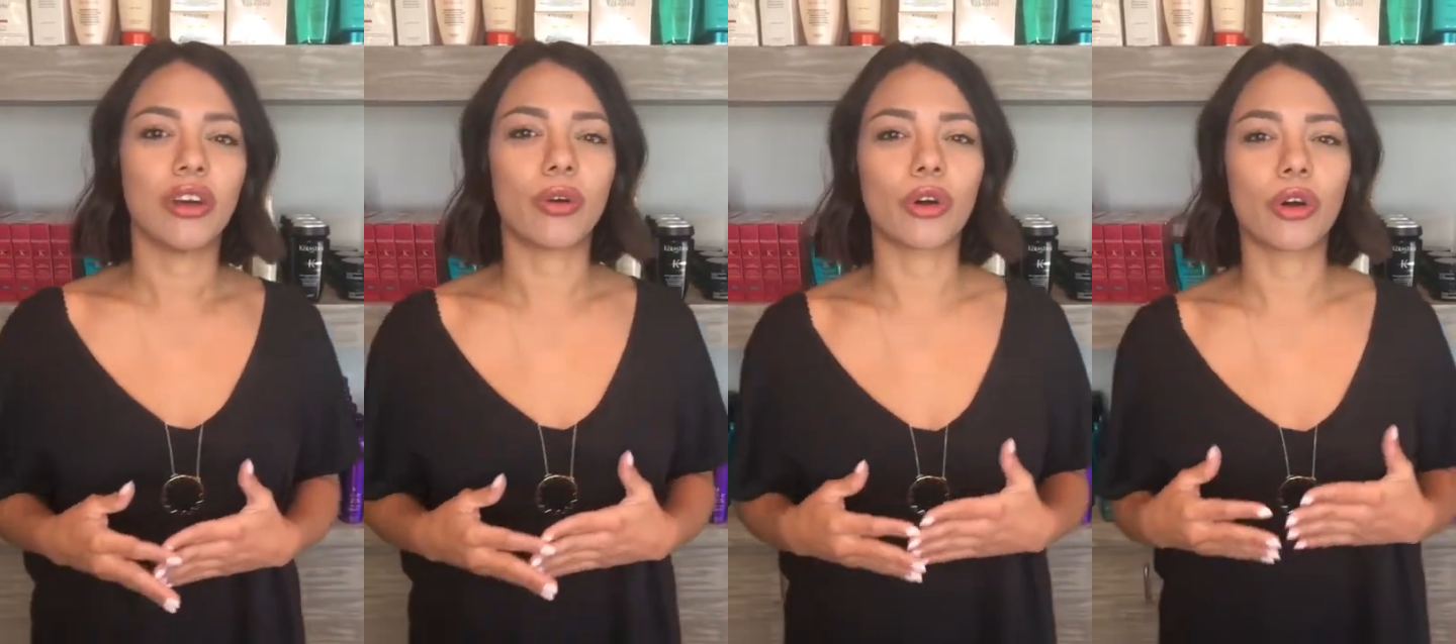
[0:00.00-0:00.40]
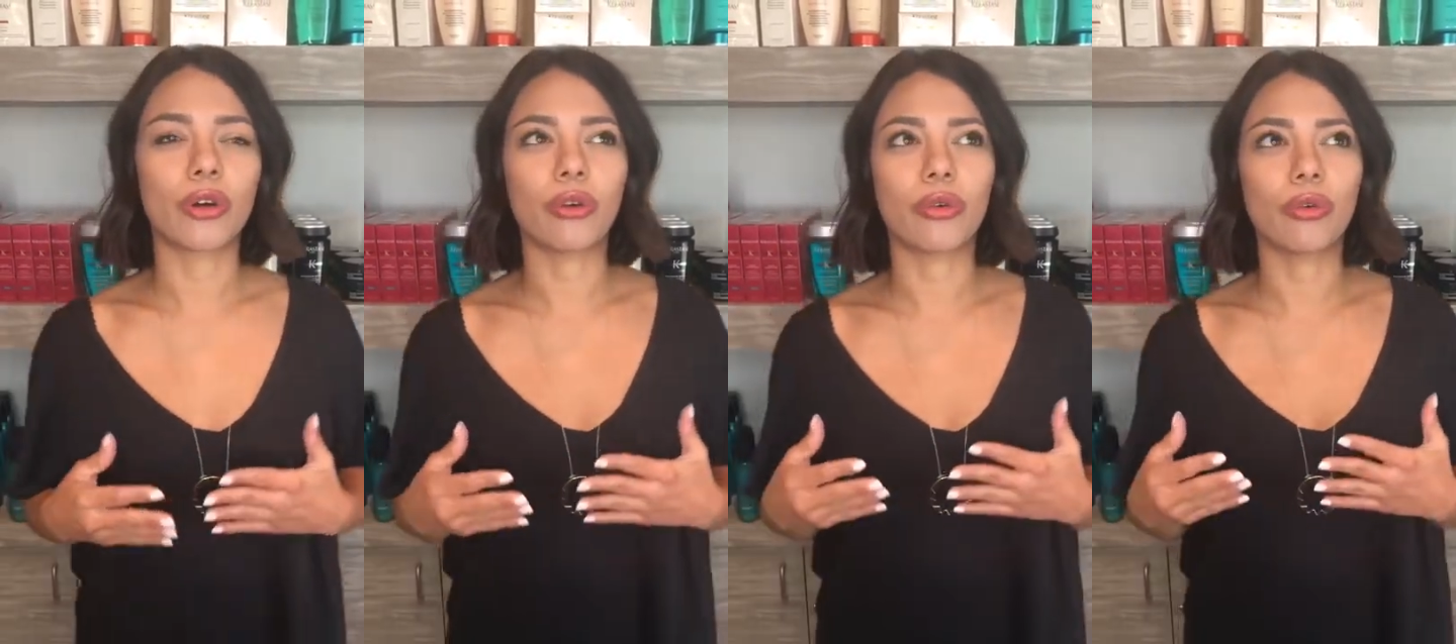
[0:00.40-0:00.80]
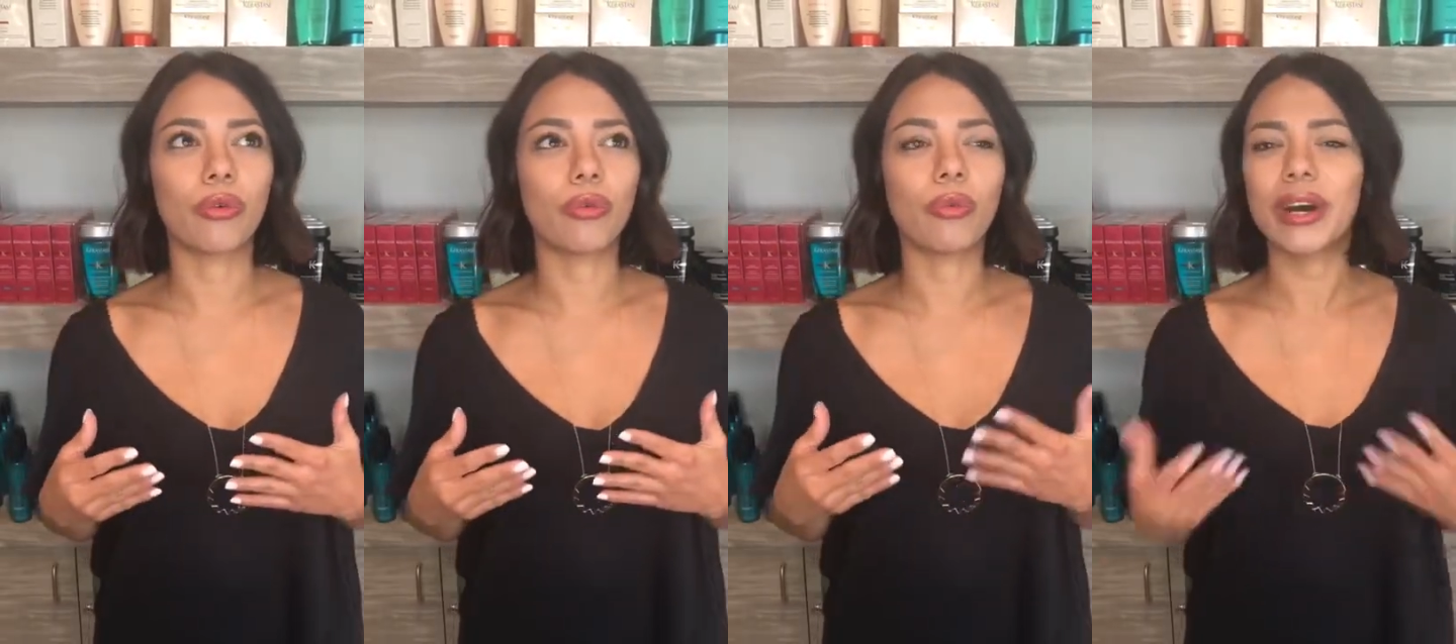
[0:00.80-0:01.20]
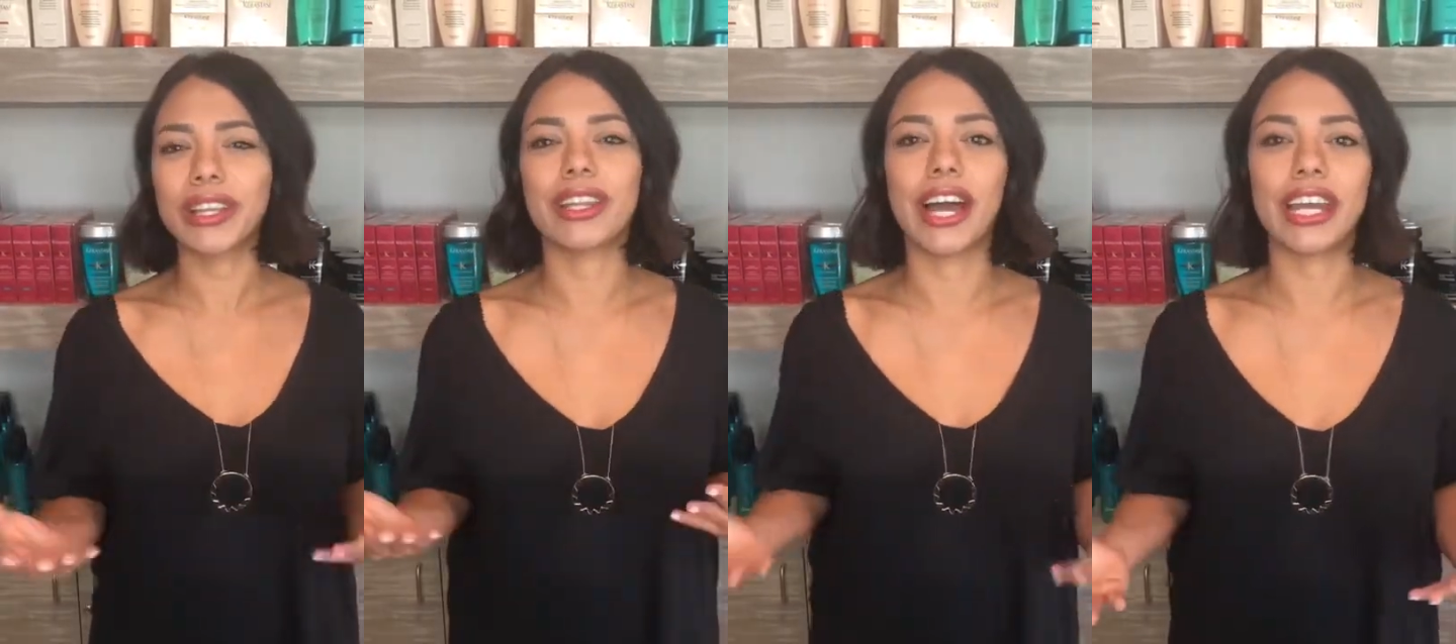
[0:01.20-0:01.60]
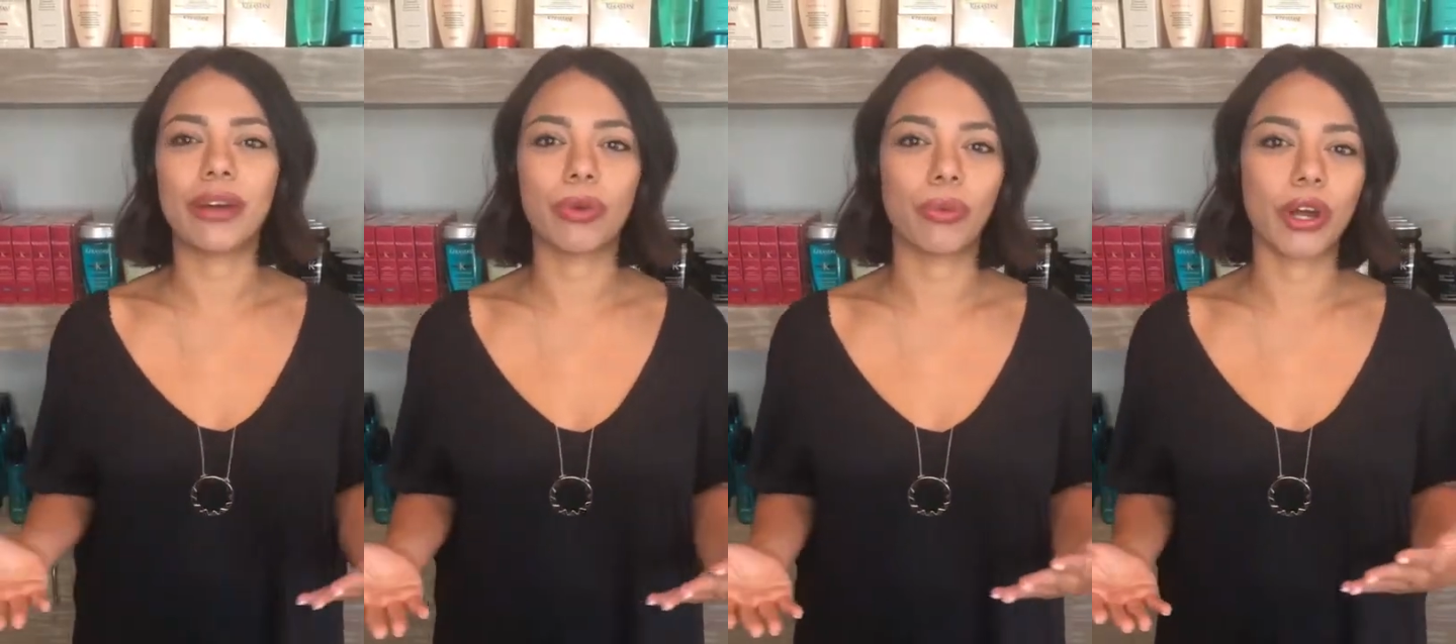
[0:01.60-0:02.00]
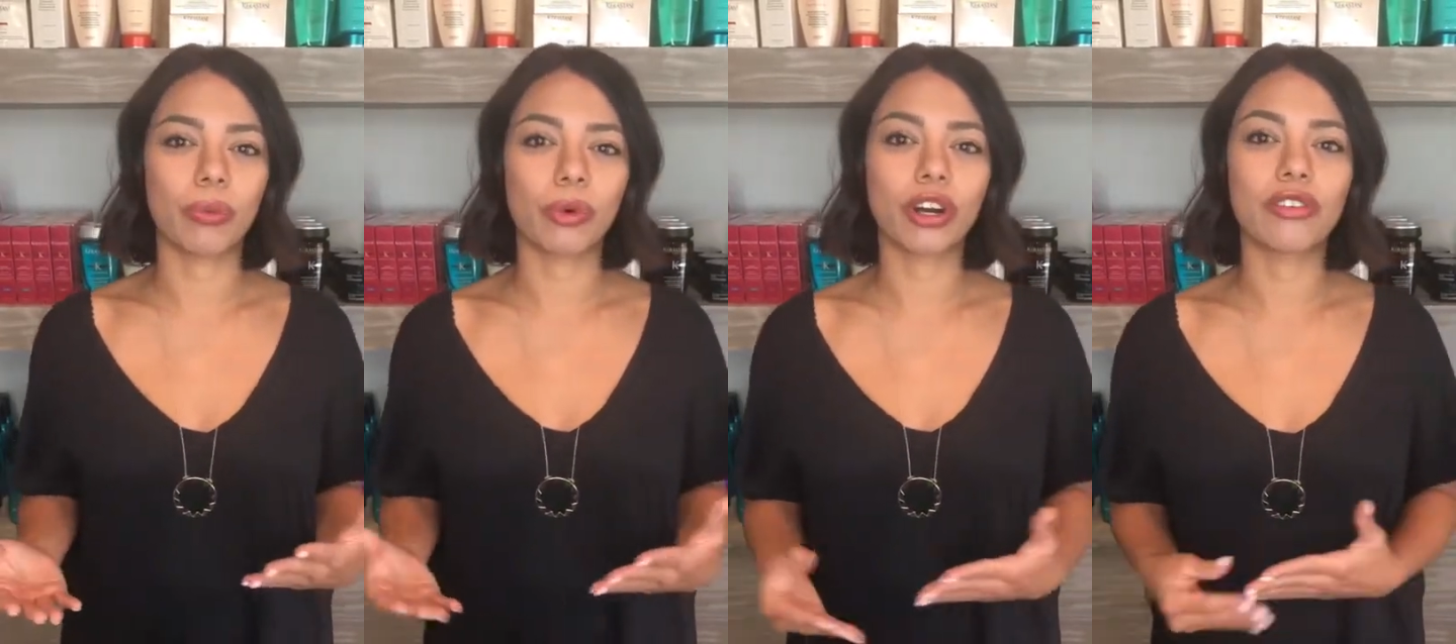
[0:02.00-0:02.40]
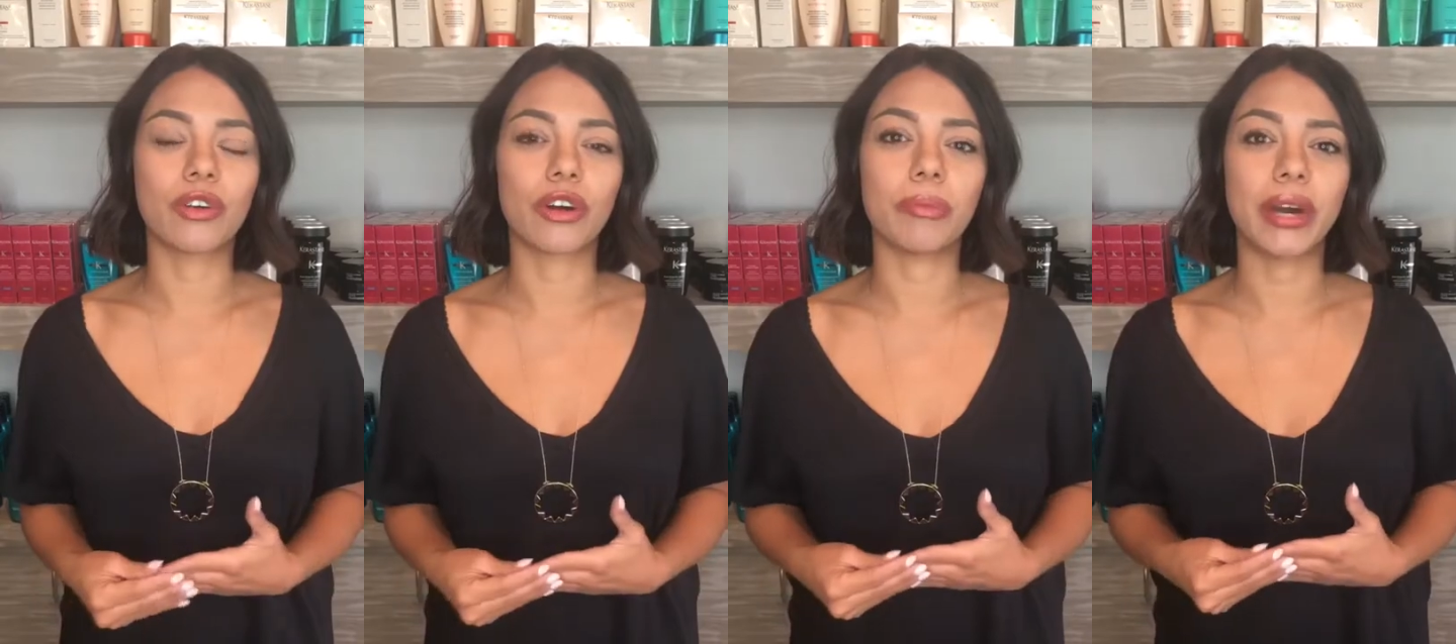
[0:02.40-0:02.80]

or what line I would want to work for,